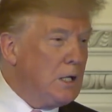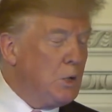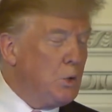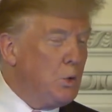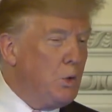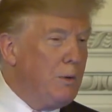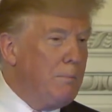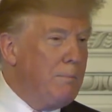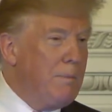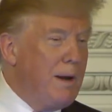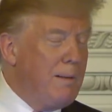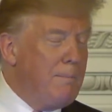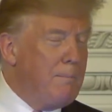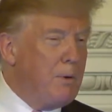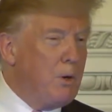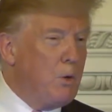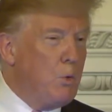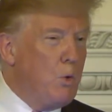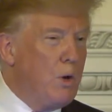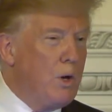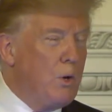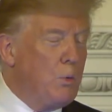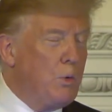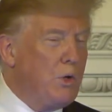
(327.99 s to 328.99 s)
Remember
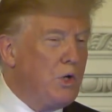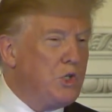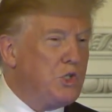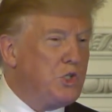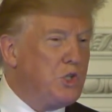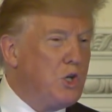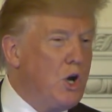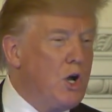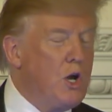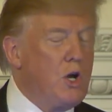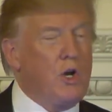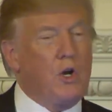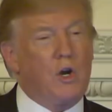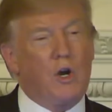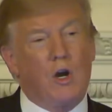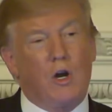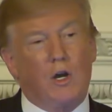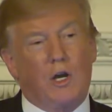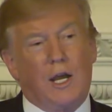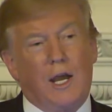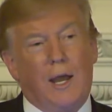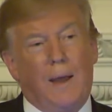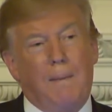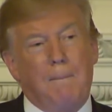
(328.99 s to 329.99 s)
when we started our
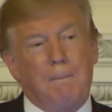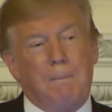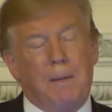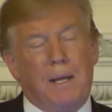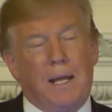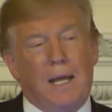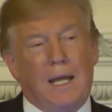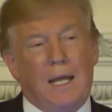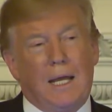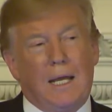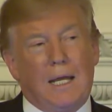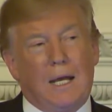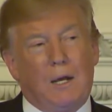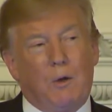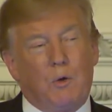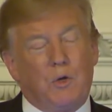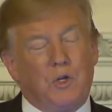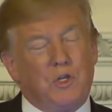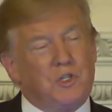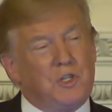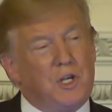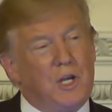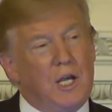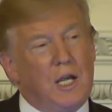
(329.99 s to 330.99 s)
campaign, I
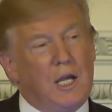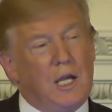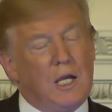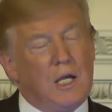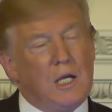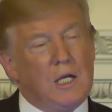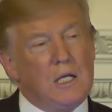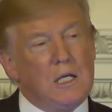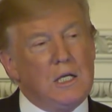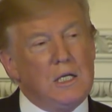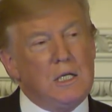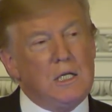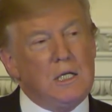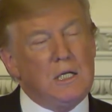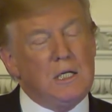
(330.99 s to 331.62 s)
was saying,